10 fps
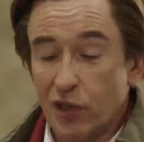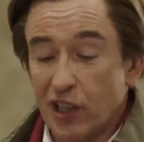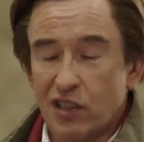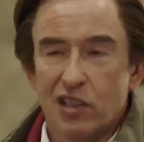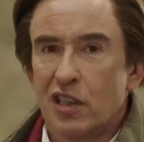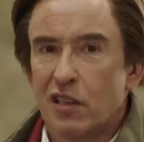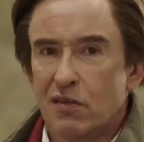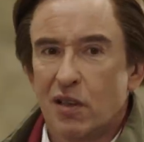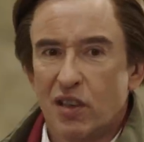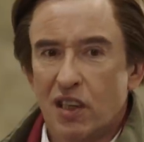weird, because I
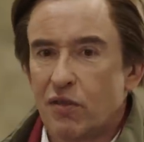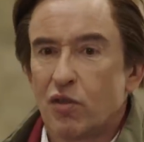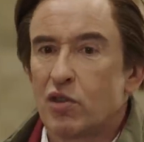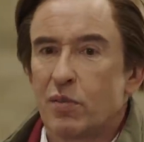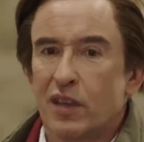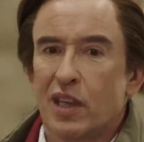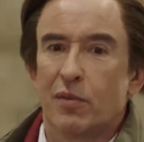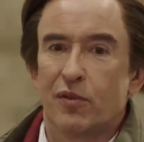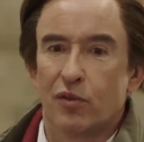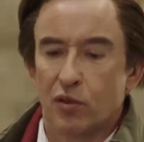don't think I've thought about that
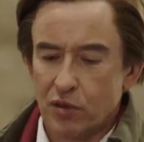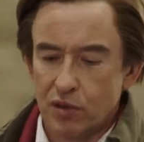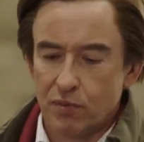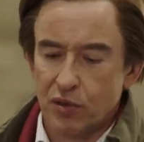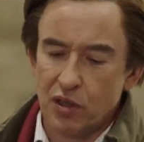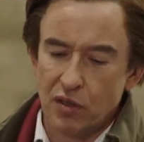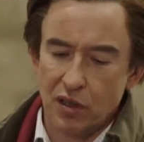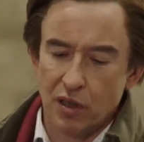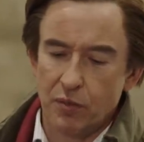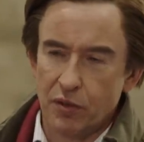before. But do you
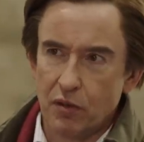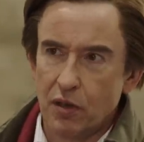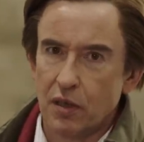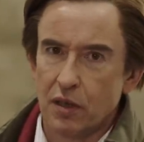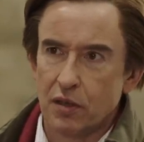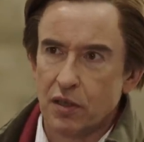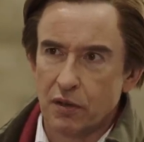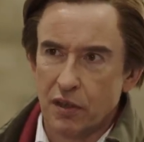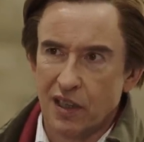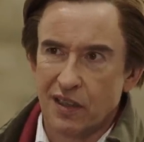think that would be all right, then, to
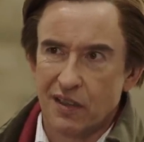do that?